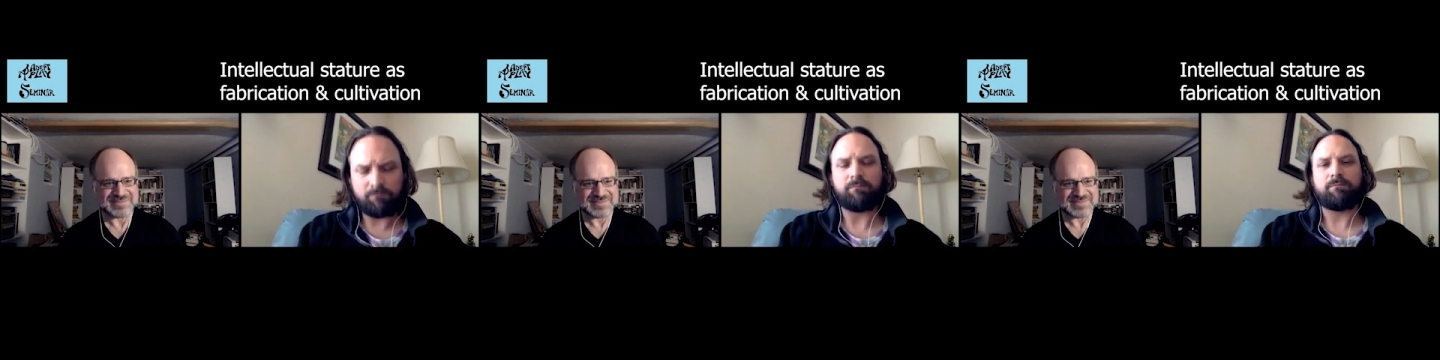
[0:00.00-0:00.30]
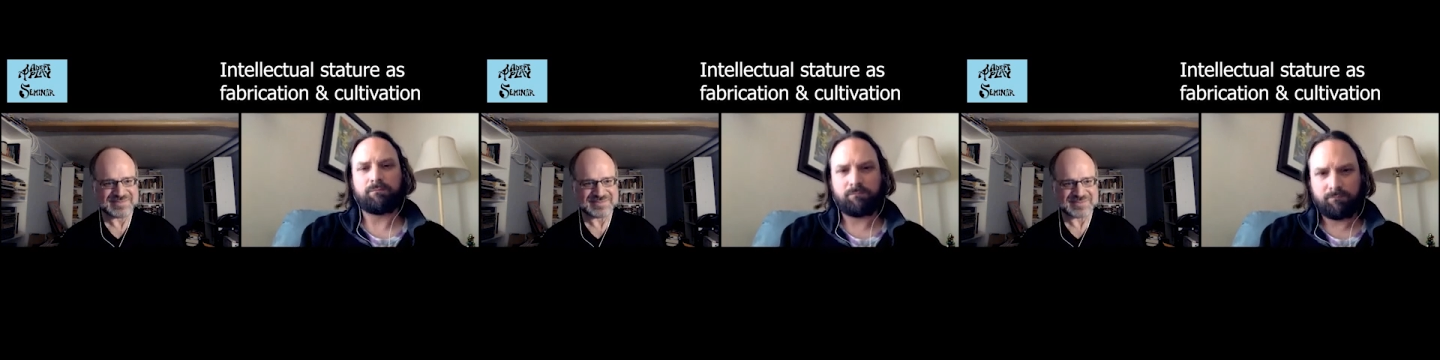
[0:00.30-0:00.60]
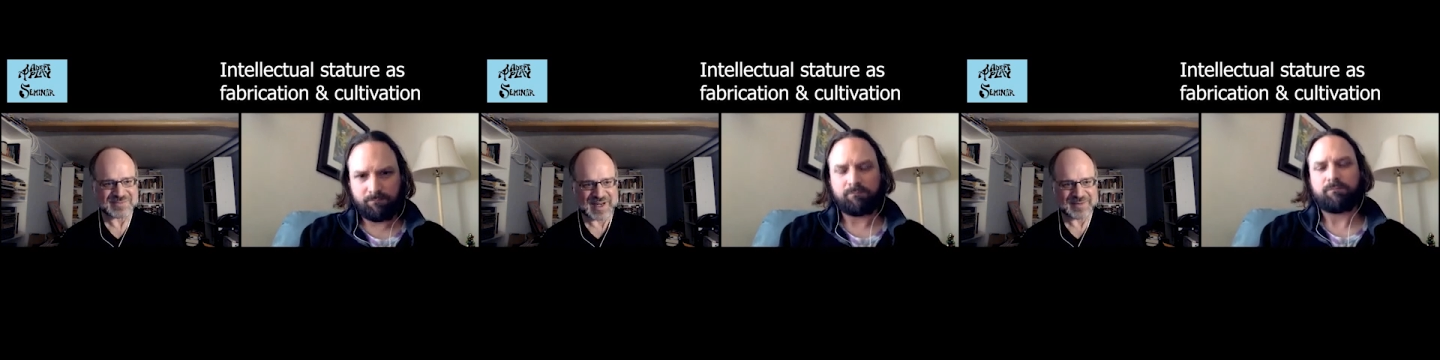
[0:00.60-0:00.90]

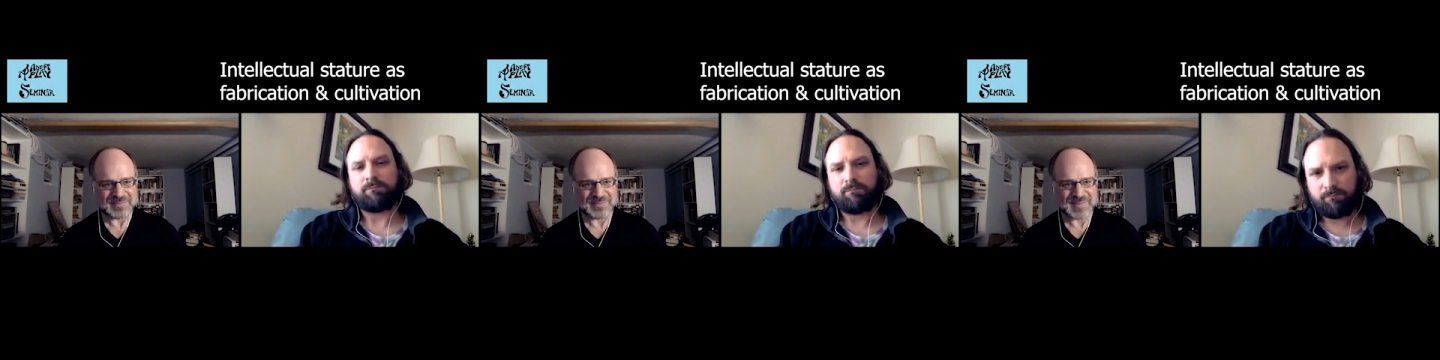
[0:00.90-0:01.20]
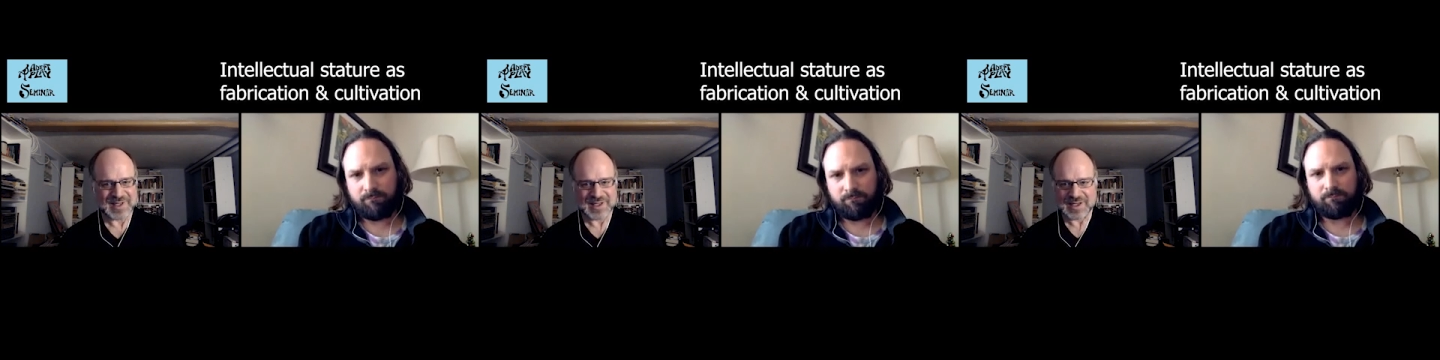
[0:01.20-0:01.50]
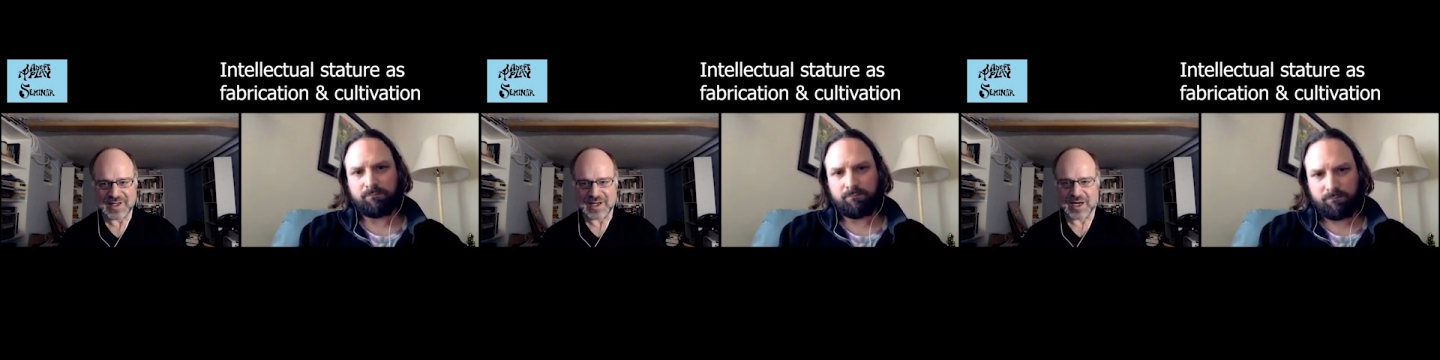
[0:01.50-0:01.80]
Speaker 1: mm-hmm. right?
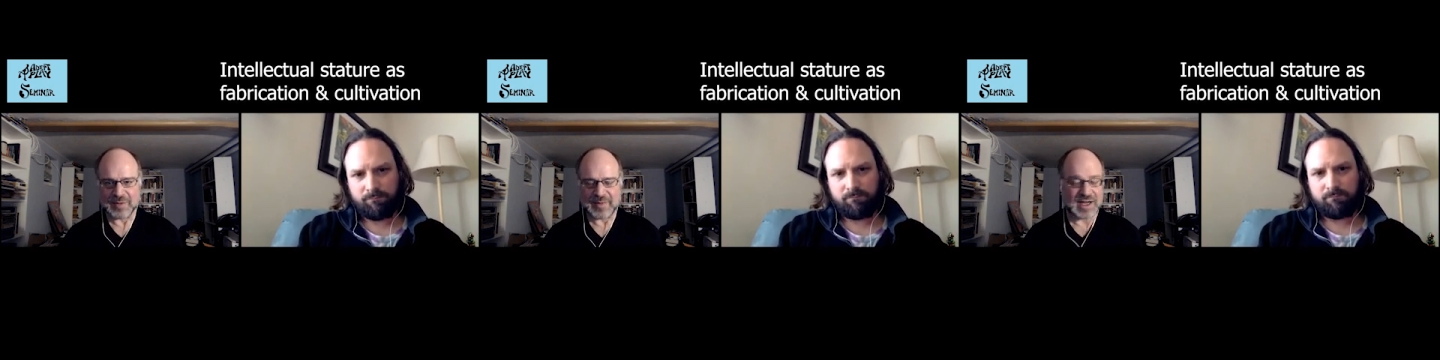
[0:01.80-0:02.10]
Um, and